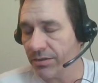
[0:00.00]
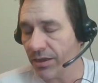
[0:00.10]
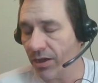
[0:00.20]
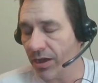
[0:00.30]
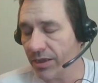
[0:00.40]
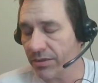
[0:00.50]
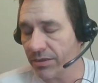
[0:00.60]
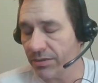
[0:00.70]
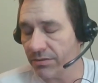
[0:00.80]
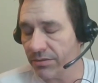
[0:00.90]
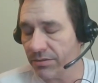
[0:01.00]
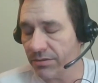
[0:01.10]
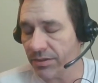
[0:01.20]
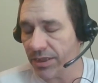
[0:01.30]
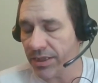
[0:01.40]
uh,
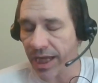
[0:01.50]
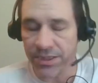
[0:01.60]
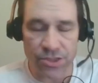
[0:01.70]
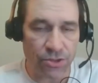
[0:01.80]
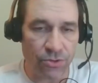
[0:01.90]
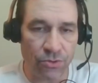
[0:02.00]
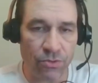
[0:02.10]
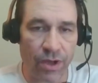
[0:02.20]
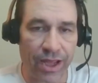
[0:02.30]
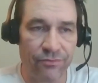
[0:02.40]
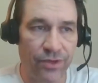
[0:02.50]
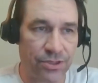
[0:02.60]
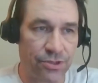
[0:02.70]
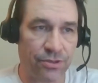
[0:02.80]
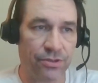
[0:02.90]
the day two
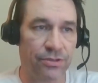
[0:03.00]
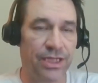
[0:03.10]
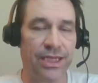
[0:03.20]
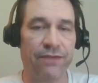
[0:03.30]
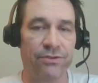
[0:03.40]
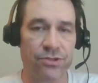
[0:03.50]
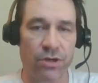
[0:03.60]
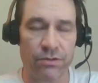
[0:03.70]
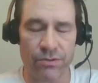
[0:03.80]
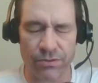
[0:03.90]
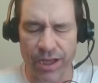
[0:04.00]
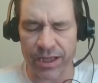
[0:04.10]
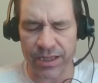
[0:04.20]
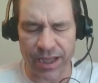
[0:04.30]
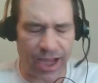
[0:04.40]
adventure that David Chart wrote.
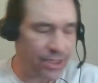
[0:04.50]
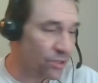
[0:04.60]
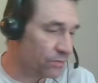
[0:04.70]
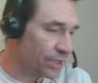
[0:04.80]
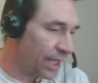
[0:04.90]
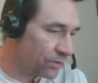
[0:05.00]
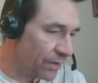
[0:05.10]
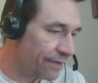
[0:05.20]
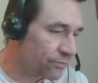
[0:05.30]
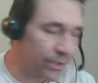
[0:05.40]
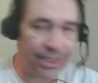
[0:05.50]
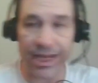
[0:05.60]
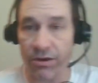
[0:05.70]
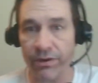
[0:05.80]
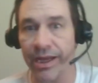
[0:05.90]
I, I don't I don't have it written
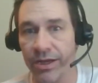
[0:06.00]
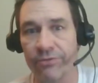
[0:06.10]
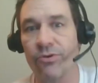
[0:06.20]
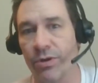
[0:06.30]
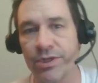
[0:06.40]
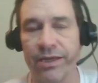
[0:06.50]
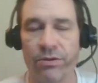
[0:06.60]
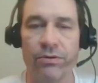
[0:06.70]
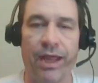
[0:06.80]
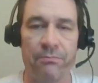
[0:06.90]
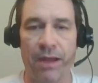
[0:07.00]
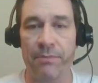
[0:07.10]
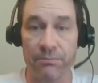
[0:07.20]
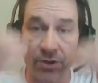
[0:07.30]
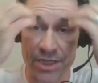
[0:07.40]
down right here. Of course I don't, and my
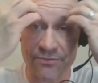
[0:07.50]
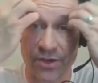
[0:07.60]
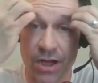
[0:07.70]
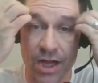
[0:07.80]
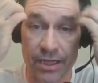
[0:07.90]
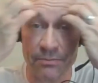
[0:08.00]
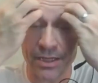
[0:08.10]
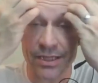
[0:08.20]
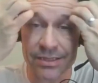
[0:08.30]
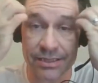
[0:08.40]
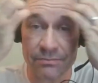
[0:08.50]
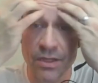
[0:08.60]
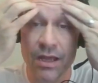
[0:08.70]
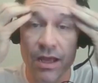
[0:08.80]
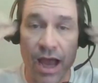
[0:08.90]
memory is for caca because I
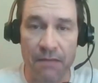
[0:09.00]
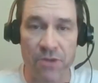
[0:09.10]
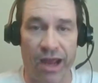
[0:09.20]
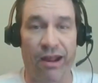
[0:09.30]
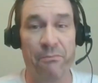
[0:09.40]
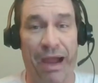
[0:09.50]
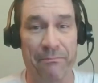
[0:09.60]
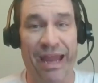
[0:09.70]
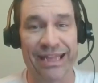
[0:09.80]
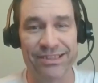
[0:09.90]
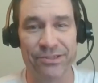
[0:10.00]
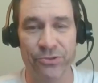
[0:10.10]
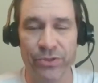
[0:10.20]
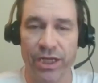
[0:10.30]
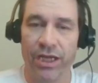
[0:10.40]
I'm not on meds,
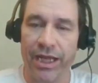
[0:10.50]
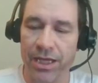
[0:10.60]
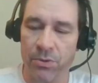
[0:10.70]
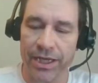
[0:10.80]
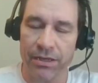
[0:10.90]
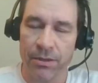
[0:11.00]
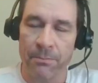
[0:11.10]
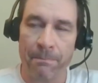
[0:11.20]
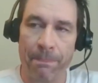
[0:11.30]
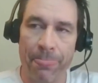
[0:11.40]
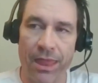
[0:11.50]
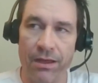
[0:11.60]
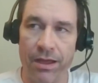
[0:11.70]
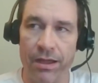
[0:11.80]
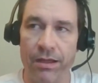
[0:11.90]
dude. Anyway,
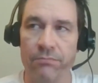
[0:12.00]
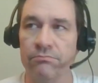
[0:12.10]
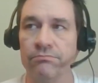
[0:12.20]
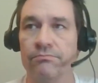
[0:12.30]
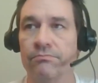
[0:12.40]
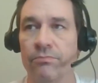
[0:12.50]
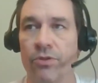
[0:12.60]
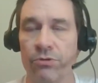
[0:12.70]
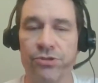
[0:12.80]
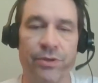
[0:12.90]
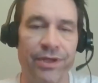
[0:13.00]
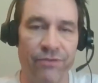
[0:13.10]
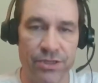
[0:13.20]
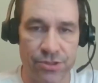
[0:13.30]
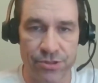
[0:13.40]
um, those three
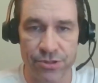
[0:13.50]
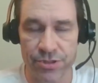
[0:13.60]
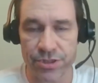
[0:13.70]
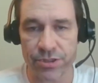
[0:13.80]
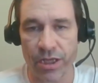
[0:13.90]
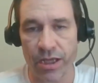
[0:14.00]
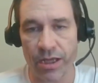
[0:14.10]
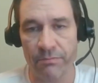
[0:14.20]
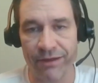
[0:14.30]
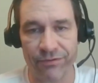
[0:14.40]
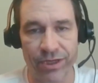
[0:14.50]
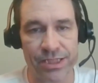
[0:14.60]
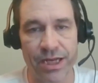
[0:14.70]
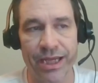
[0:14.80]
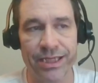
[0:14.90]
adventures, uh, my
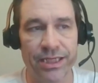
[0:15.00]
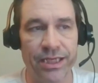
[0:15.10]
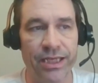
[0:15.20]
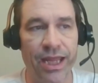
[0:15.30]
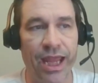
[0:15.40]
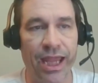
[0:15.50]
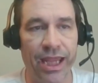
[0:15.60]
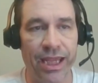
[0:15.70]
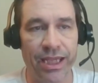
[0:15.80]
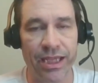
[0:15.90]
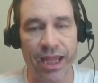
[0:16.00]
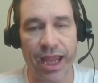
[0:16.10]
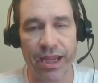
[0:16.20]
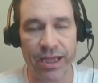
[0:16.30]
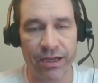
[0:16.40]
friends and I did a
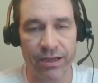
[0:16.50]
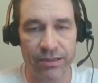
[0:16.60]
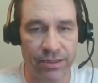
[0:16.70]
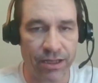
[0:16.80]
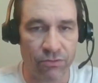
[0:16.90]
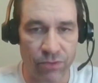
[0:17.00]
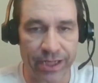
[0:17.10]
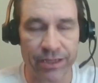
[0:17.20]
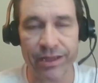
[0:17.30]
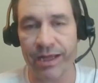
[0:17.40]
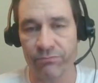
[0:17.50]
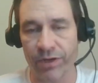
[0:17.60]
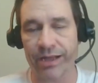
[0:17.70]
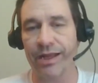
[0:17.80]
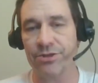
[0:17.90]
a, uh, a
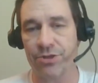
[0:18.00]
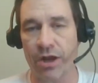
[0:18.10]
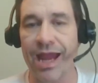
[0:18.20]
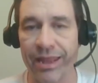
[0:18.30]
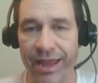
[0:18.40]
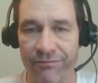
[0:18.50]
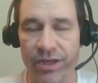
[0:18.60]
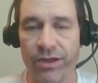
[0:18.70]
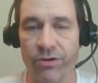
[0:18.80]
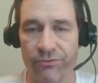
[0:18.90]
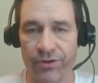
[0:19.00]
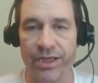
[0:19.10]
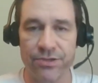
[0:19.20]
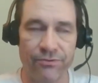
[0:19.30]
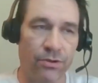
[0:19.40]
recollection or highlight video for
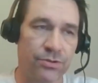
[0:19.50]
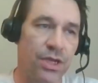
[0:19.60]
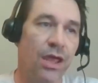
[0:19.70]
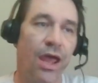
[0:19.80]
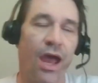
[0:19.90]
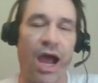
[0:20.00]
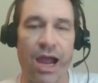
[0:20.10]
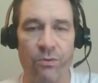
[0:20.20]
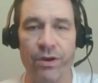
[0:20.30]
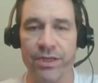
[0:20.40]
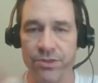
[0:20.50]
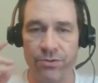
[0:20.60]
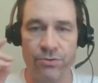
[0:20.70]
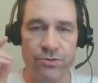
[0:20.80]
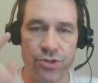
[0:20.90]
each of those. I want to
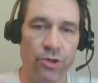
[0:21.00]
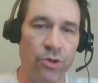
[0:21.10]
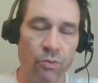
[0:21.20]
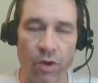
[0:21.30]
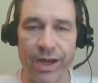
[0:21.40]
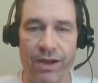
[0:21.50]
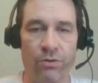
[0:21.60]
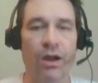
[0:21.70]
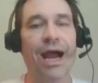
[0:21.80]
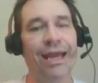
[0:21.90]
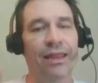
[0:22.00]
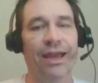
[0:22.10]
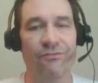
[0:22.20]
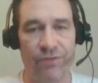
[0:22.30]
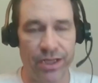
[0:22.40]
do two one hour
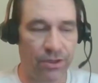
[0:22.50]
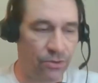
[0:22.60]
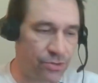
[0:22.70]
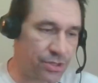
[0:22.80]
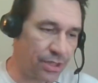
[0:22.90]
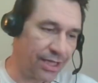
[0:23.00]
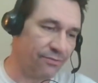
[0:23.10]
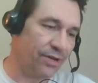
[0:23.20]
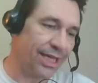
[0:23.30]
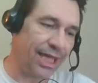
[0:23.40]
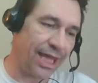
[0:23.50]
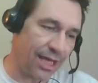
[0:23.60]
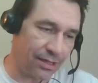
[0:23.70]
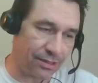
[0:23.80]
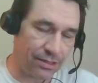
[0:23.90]
highlight videos if I can,